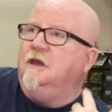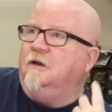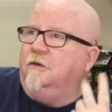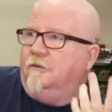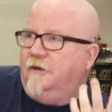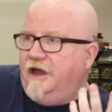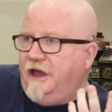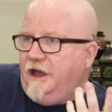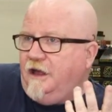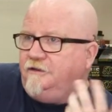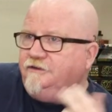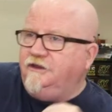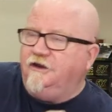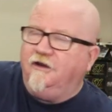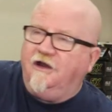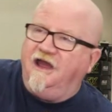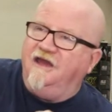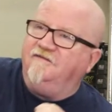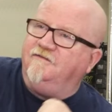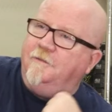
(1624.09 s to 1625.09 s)
well, you know,
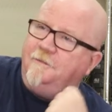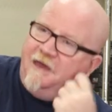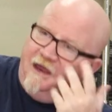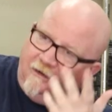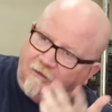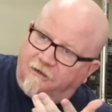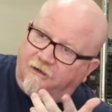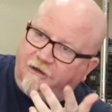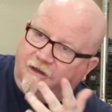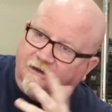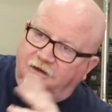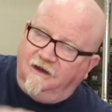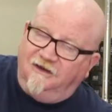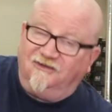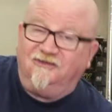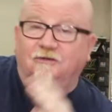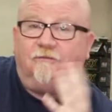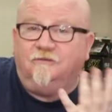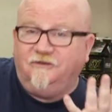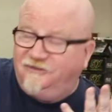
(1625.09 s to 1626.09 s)
I have a medical
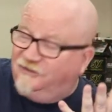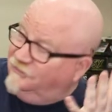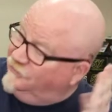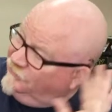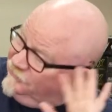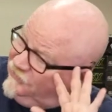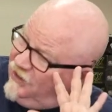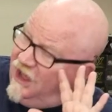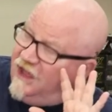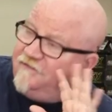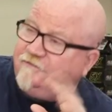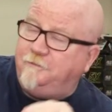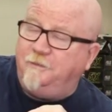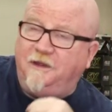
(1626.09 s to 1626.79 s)
condition, which is tough,